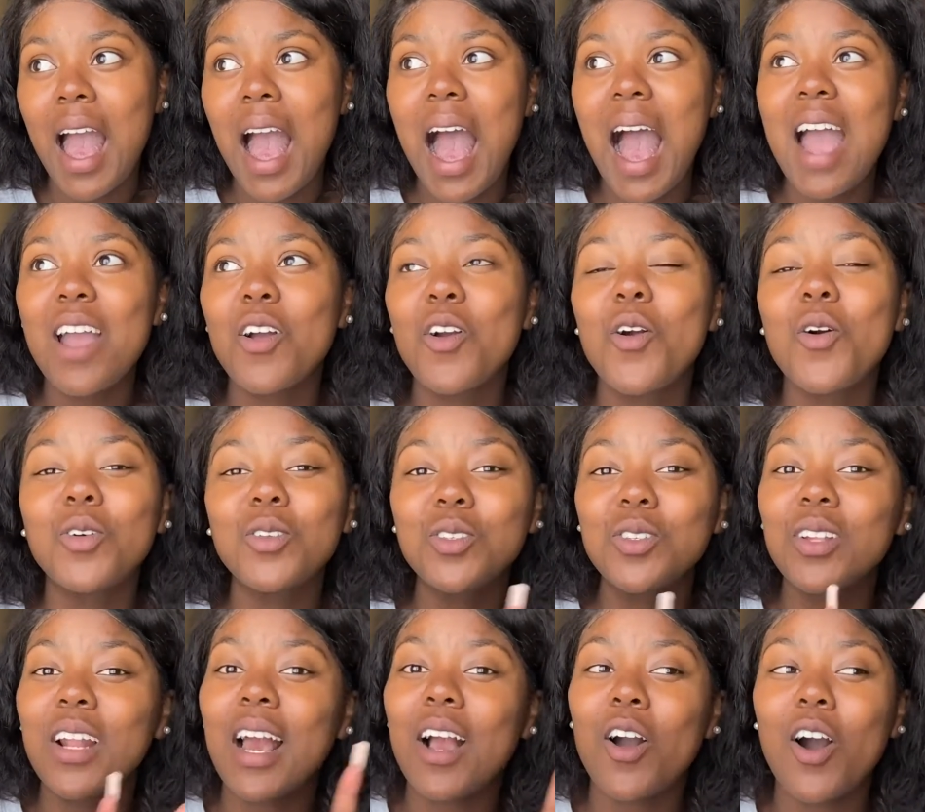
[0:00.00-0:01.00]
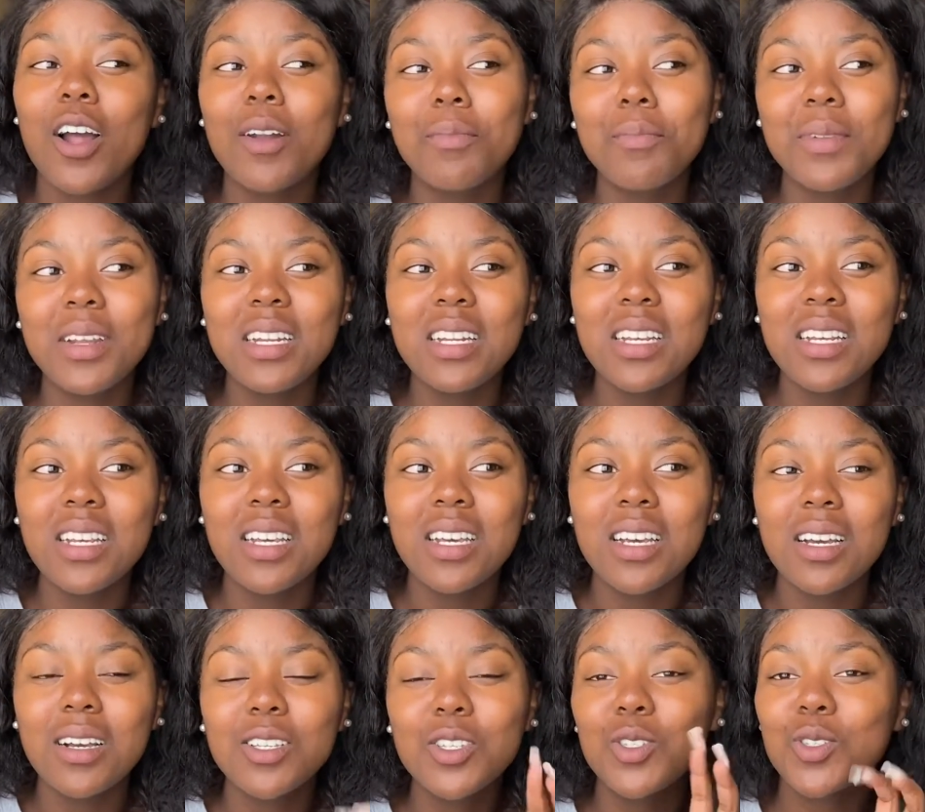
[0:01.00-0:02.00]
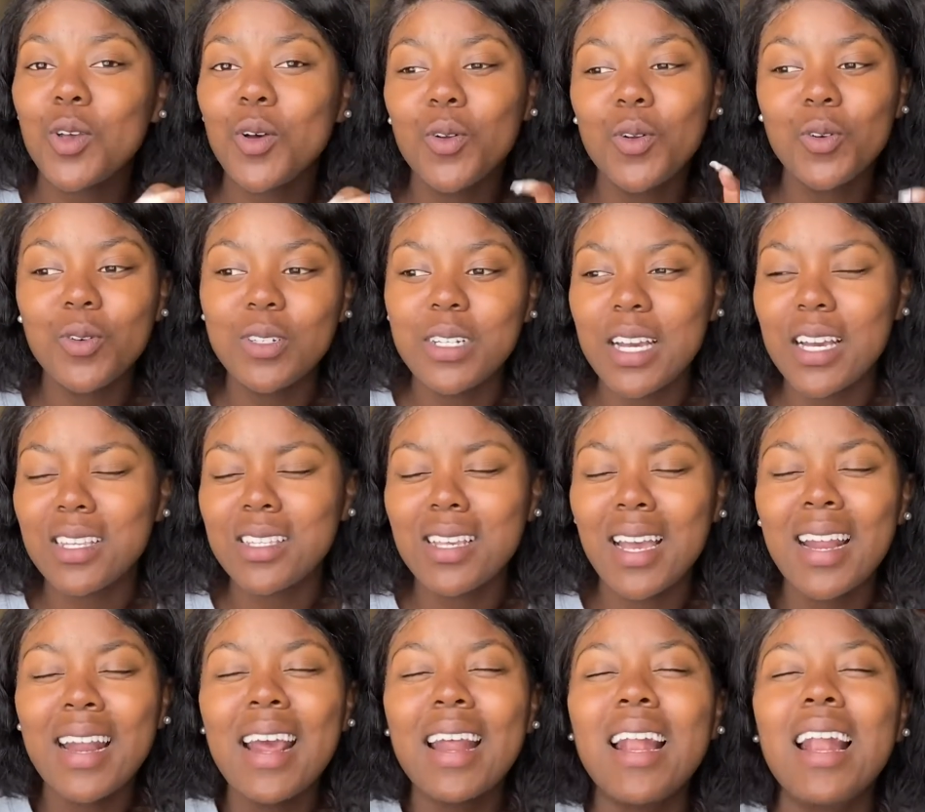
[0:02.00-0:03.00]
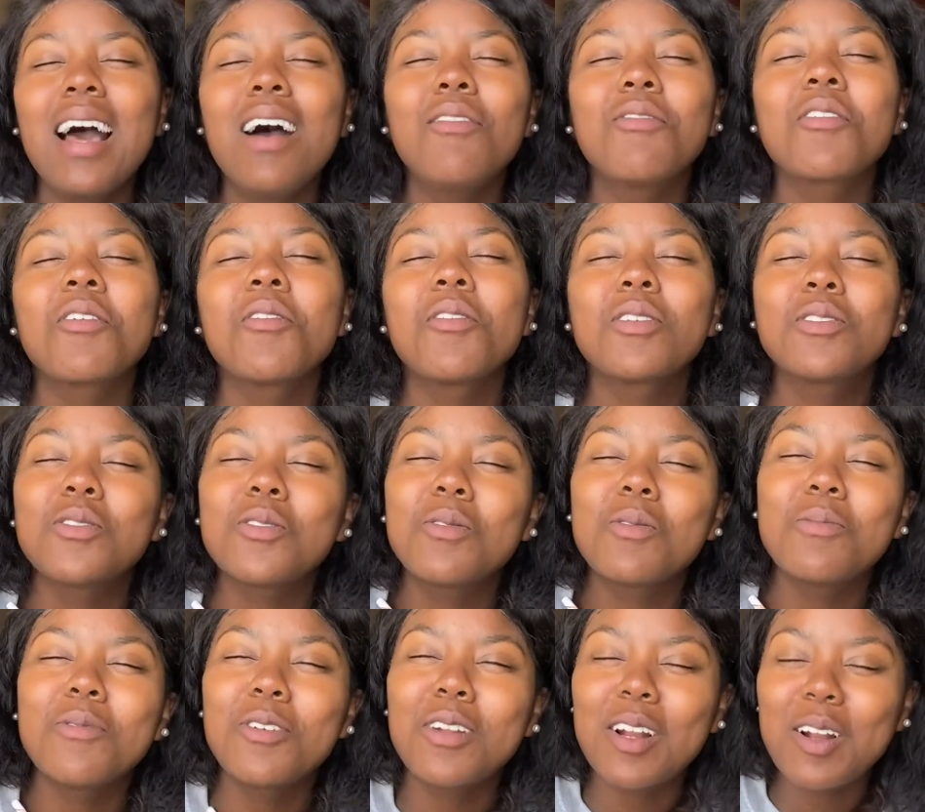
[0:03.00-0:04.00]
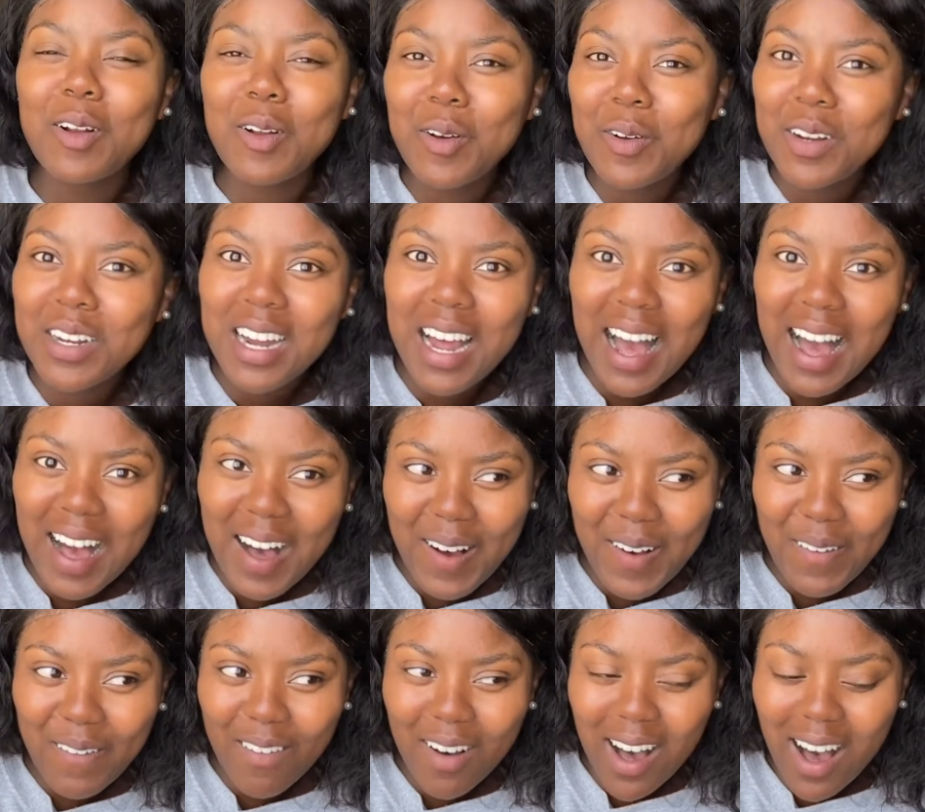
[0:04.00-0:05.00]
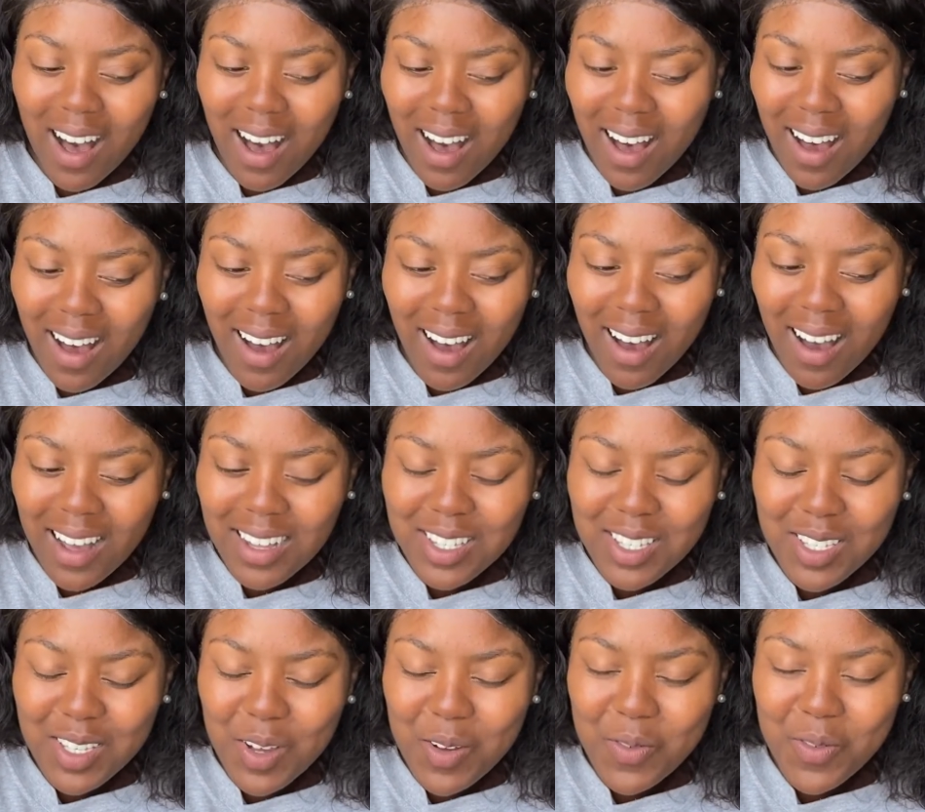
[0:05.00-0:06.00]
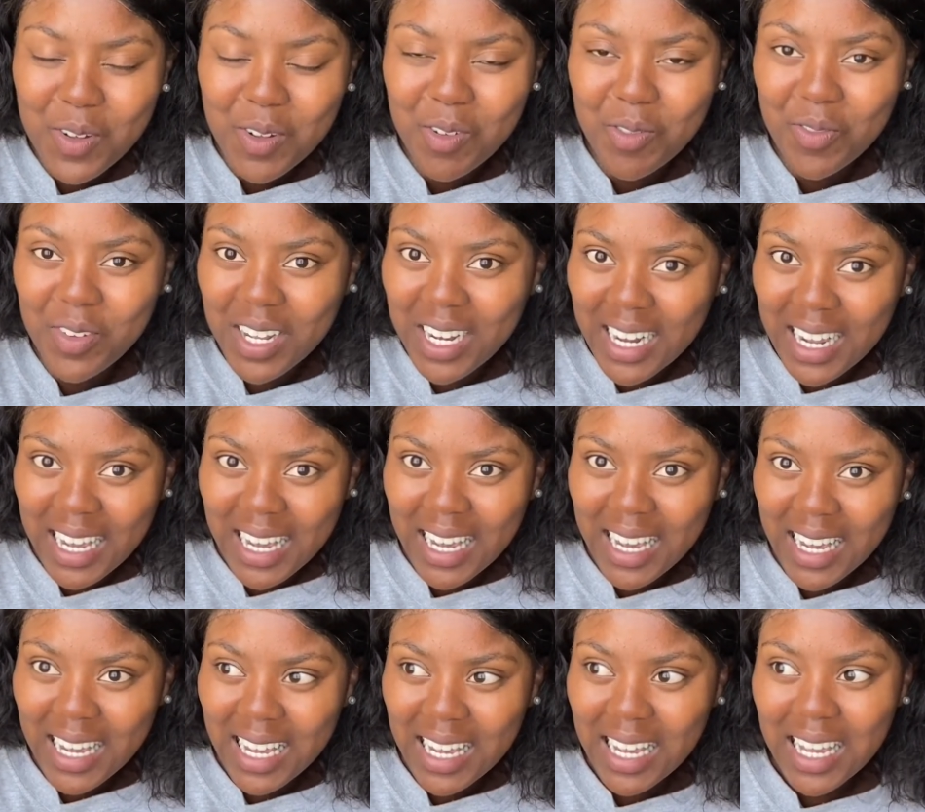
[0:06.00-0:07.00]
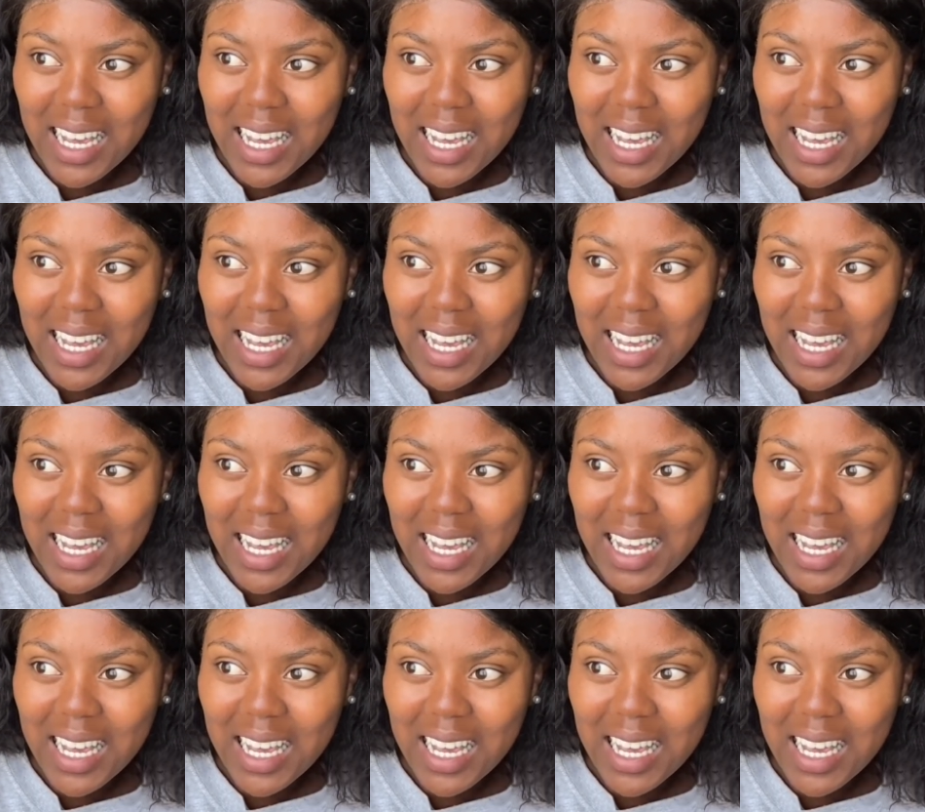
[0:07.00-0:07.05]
I go to like on mini solo dates and I love going to the mall alone now. Oh, it's so fulfilling.